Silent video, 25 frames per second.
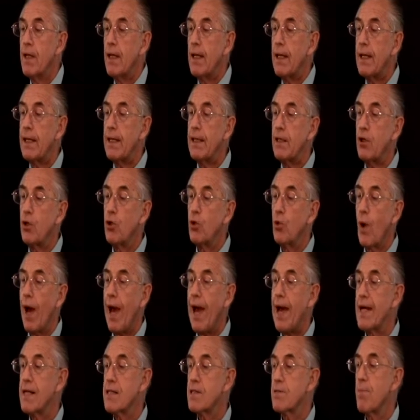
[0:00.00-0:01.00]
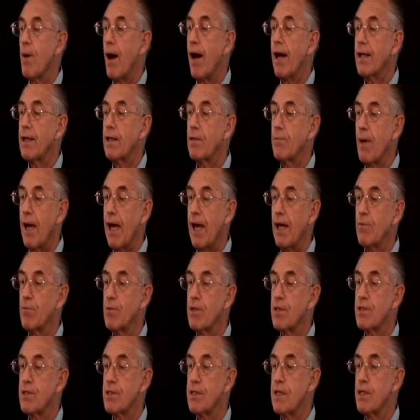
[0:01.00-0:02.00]
He who has my
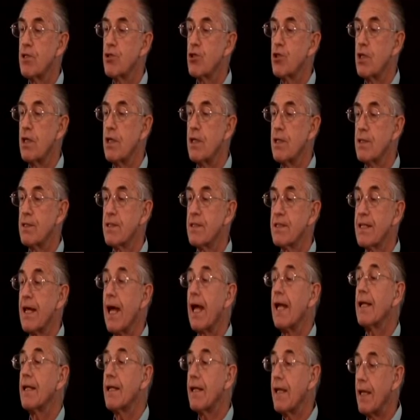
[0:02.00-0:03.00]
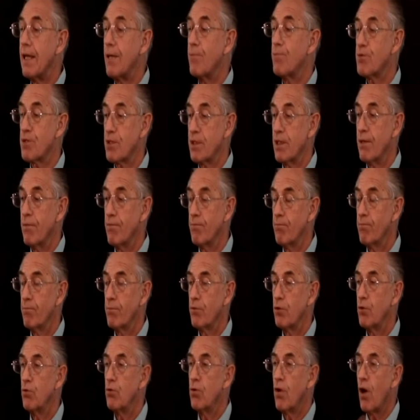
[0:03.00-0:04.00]
commandments, says Jesus, and keeps them,
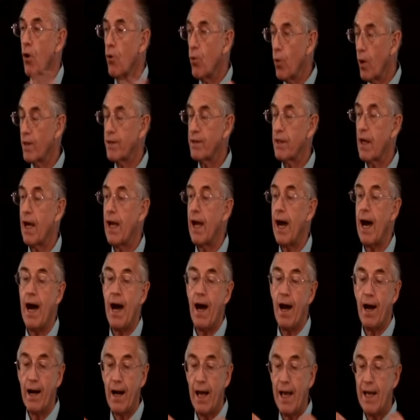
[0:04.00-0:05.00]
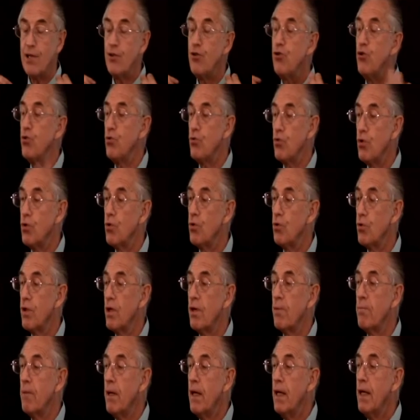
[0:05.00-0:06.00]
you know what they are and you do
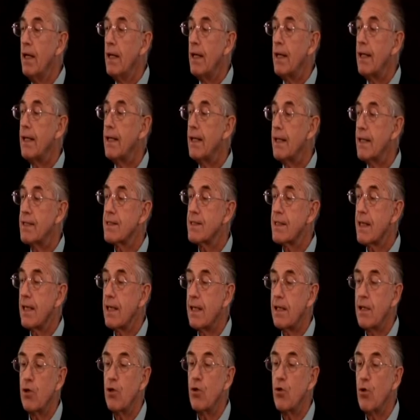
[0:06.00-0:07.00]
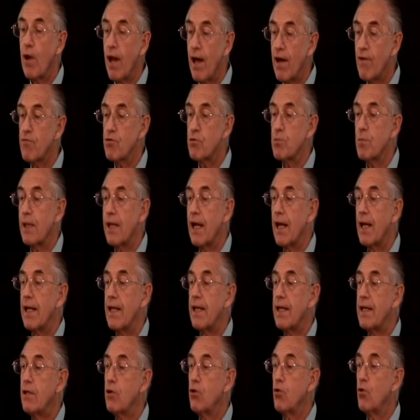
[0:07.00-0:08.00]
them, it is he who loves me, and
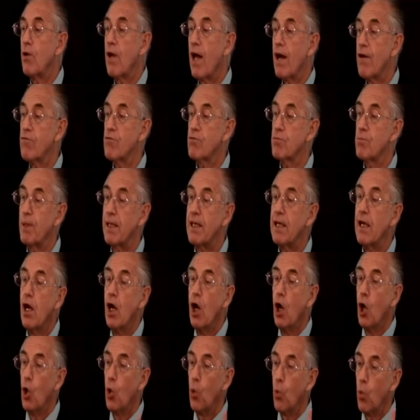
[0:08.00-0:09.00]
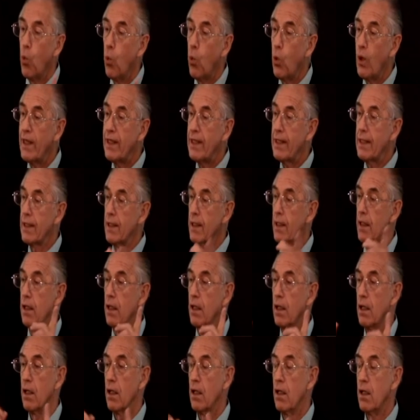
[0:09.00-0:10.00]
he who loves me
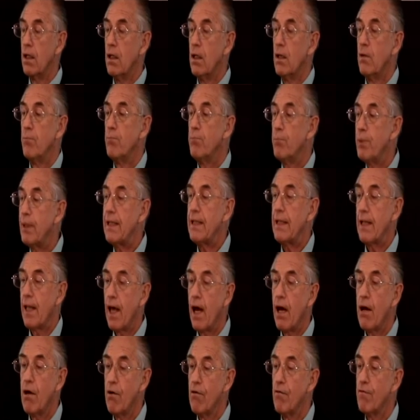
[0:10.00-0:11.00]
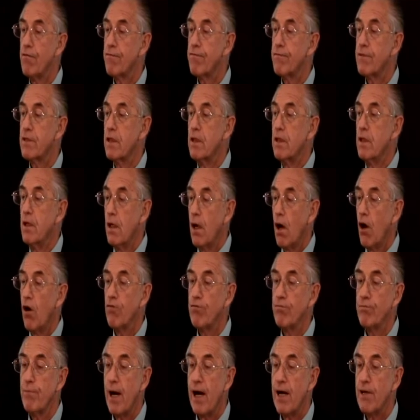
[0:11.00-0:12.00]
will be loved
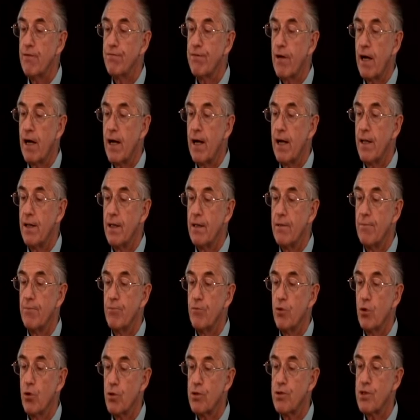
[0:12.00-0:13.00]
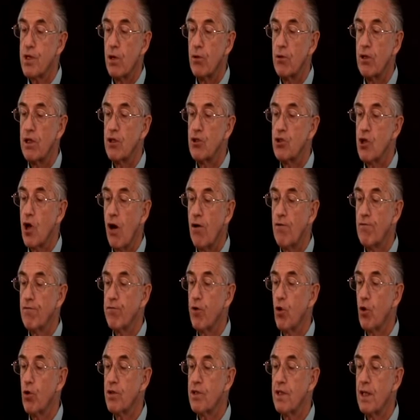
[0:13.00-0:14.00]
of my Father. Also in John
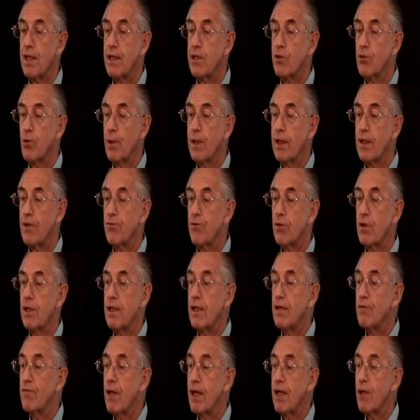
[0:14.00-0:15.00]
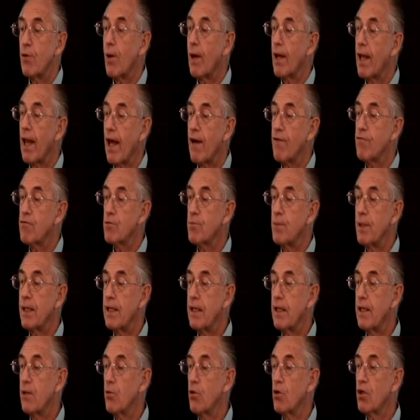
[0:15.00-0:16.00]
14, 23, if anyone loves
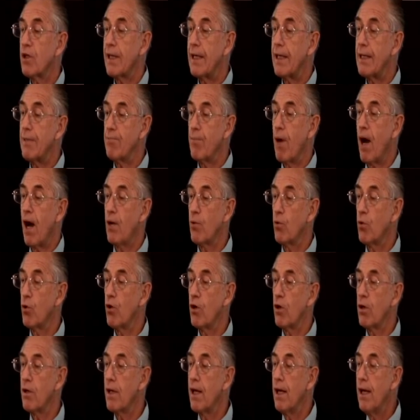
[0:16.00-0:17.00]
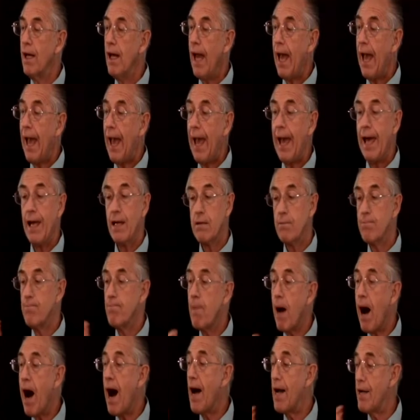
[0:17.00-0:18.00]
me, he will keep my word, and
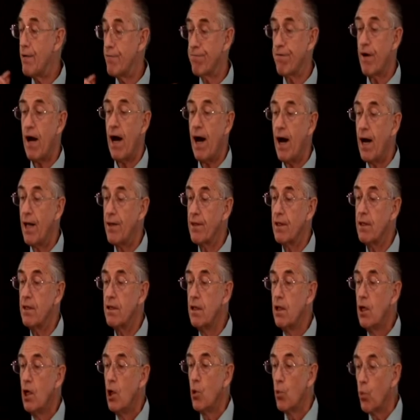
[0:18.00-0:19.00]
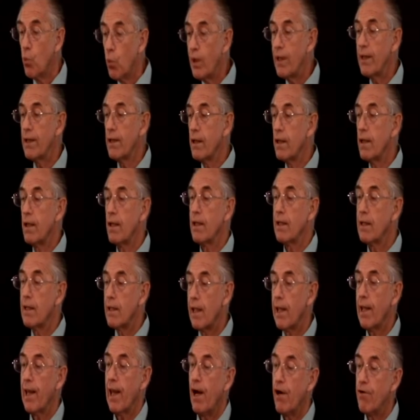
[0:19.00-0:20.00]
my Father will
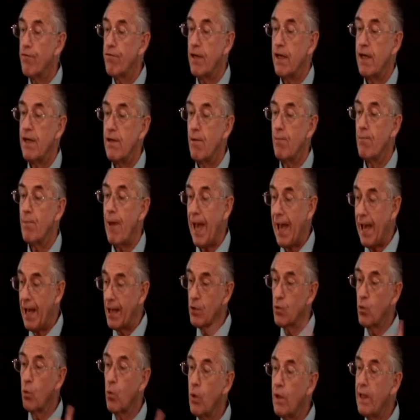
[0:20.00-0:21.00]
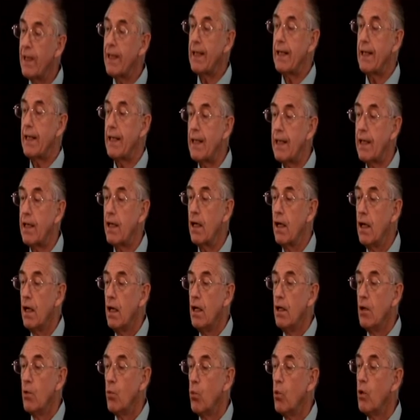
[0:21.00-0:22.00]
love him, and we
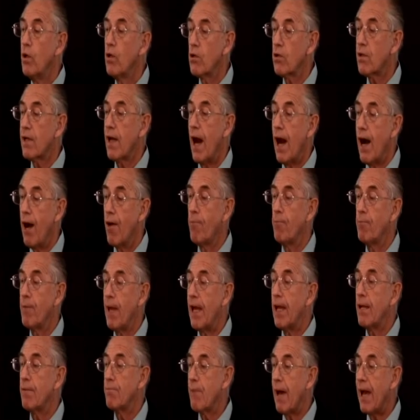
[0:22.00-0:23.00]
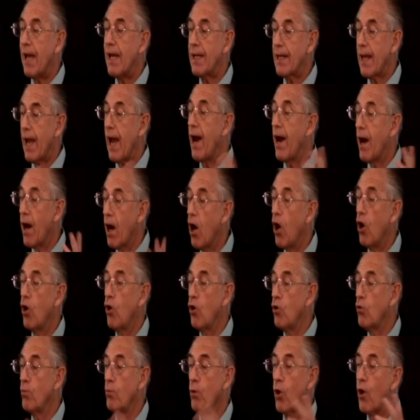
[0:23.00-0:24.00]
will come and make our
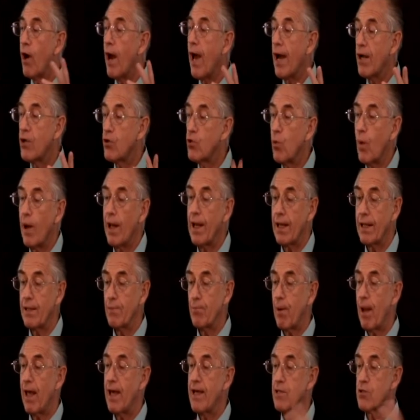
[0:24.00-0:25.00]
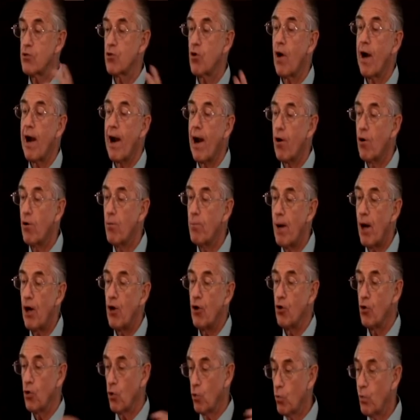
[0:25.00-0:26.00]
home or our dwelling place or our
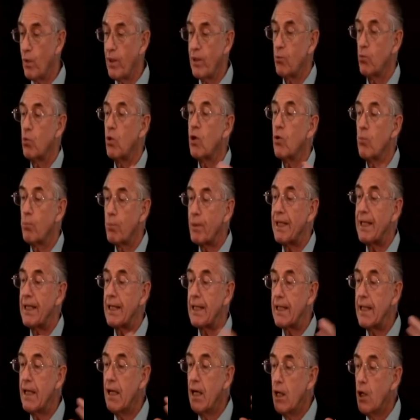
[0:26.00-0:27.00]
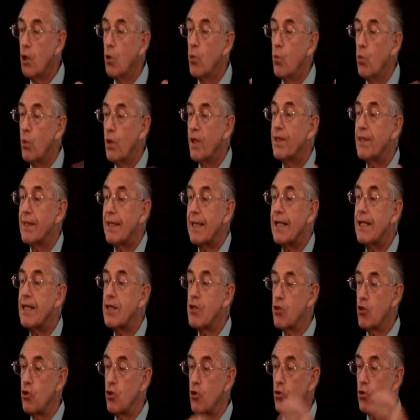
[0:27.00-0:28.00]
abode, or we will be
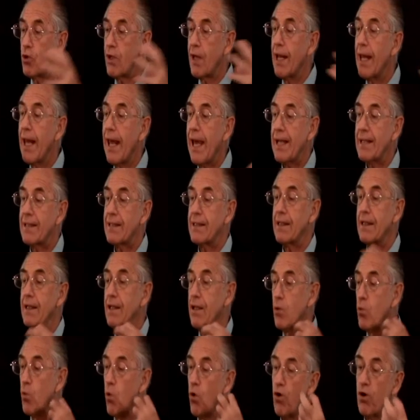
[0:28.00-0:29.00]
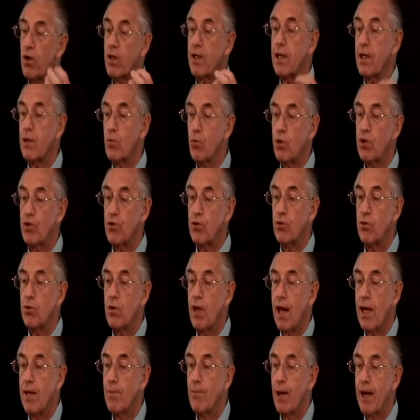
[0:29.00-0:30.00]
within you, connecting and working with you
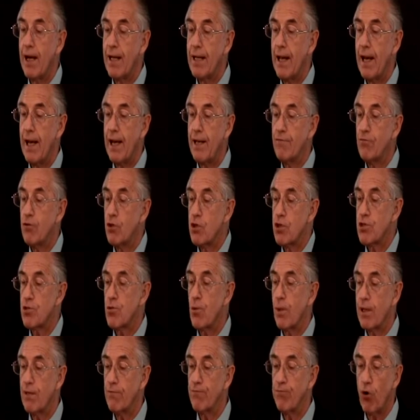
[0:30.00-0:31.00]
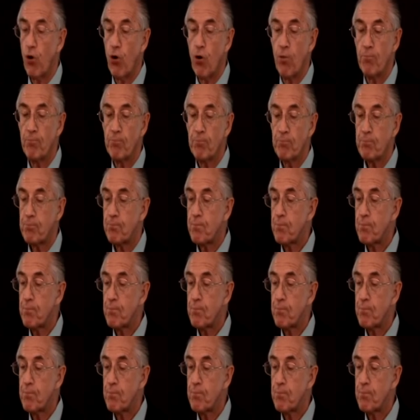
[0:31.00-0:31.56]
day by day. Verse 24